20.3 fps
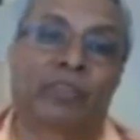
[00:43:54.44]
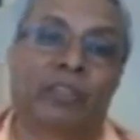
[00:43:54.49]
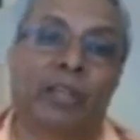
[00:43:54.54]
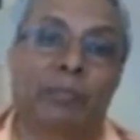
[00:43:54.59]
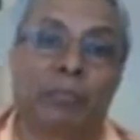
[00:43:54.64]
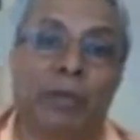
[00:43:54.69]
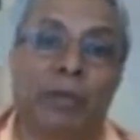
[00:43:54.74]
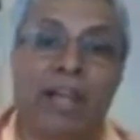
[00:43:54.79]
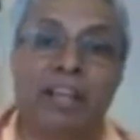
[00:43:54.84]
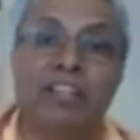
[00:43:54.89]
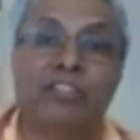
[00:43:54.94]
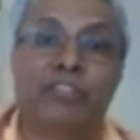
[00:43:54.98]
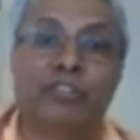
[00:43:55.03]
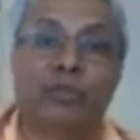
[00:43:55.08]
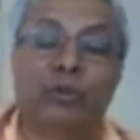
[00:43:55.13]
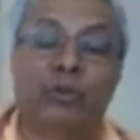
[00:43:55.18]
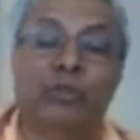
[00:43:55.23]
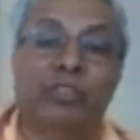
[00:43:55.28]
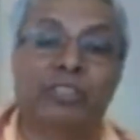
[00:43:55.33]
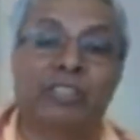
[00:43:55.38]
The
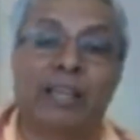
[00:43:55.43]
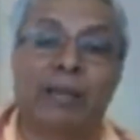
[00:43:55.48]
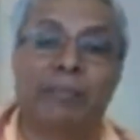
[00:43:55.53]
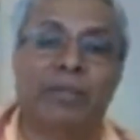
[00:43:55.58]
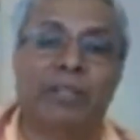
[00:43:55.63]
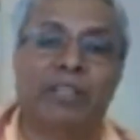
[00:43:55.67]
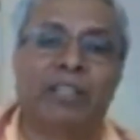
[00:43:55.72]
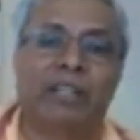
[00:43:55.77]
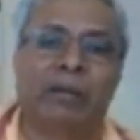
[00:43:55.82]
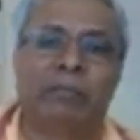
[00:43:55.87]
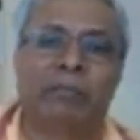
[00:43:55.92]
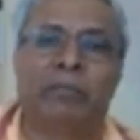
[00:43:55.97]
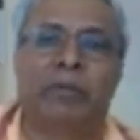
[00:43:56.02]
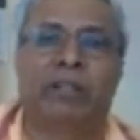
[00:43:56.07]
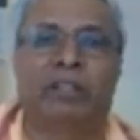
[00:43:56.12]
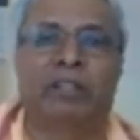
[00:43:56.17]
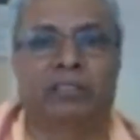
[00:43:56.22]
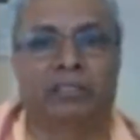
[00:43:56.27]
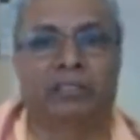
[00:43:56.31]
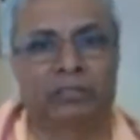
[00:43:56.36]
milestones have been
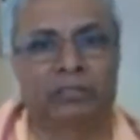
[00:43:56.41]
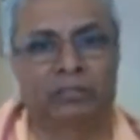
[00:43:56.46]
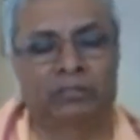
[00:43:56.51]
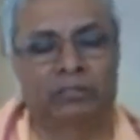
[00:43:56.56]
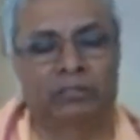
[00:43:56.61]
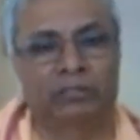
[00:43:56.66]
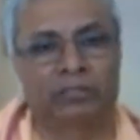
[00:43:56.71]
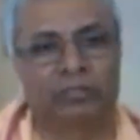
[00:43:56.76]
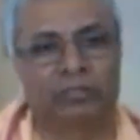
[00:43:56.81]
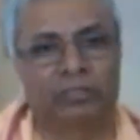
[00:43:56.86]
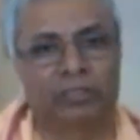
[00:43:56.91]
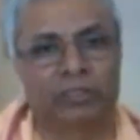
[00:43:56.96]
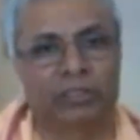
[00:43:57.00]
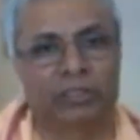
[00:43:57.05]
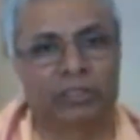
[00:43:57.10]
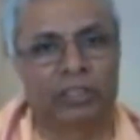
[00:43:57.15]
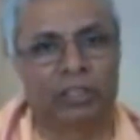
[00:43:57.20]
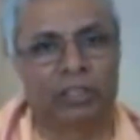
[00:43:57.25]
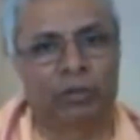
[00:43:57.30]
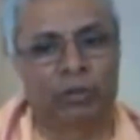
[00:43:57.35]
numbered.
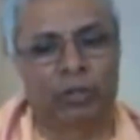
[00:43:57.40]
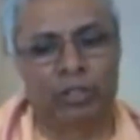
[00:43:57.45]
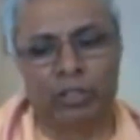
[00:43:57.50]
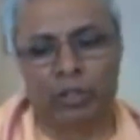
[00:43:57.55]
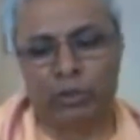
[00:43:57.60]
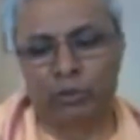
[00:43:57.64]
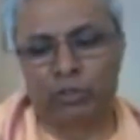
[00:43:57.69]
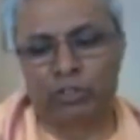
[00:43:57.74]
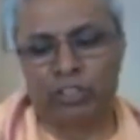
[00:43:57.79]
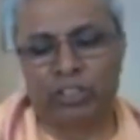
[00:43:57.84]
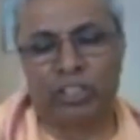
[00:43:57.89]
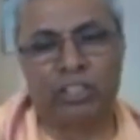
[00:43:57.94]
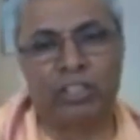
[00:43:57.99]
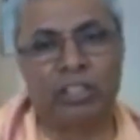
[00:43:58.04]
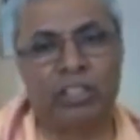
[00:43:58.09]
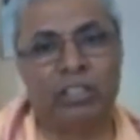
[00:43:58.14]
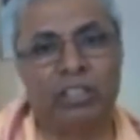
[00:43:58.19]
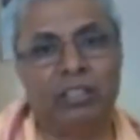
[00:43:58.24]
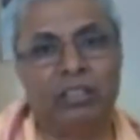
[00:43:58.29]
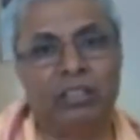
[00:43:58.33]
When you
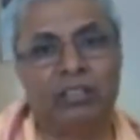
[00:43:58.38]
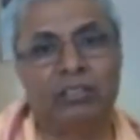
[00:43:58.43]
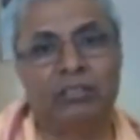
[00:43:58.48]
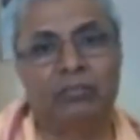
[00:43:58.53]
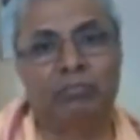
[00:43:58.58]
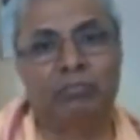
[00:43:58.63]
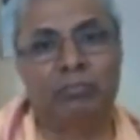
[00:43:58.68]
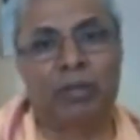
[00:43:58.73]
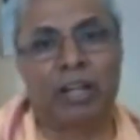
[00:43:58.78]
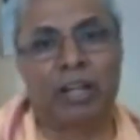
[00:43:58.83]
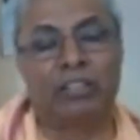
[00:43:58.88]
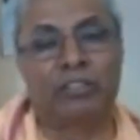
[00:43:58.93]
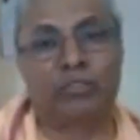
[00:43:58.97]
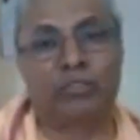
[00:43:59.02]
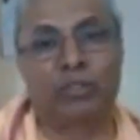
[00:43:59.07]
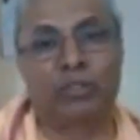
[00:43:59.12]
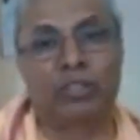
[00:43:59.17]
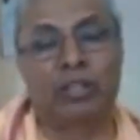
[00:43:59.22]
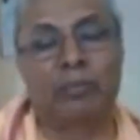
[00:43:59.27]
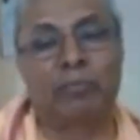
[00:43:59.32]
see
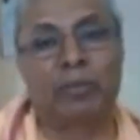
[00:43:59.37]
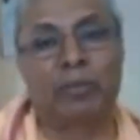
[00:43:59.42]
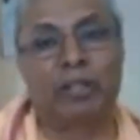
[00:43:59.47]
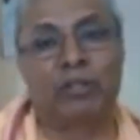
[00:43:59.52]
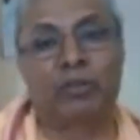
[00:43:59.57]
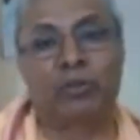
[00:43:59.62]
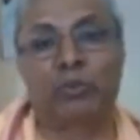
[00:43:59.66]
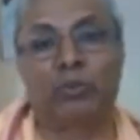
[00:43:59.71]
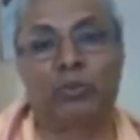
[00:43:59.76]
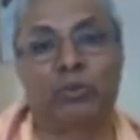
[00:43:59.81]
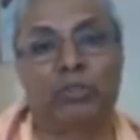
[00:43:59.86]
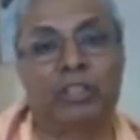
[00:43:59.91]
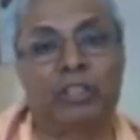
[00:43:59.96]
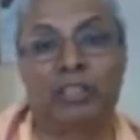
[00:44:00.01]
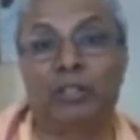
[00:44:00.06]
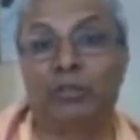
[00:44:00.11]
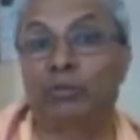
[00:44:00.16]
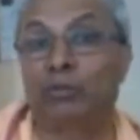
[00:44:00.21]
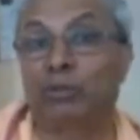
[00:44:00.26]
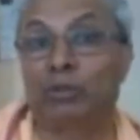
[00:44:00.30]
milestone number two,
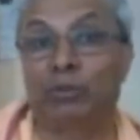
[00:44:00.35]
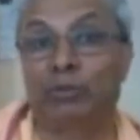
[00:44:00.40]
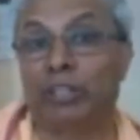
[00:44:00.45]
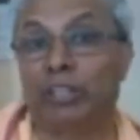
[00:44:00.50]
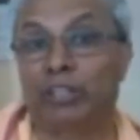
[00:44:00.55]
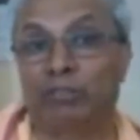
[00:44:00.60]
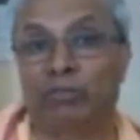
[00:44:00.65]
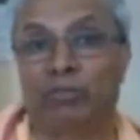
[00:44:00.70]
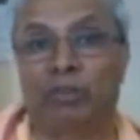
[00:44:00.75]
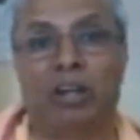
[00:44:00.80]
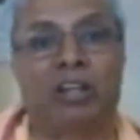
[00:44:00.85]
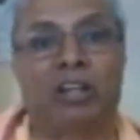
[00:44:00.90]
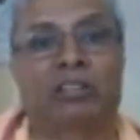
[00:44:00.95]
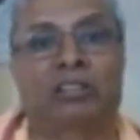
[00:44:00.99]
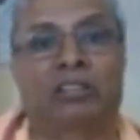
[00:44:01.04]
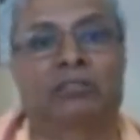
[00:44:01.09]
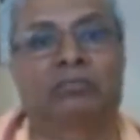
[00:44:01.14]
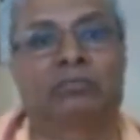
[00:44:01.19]
then you know where you are.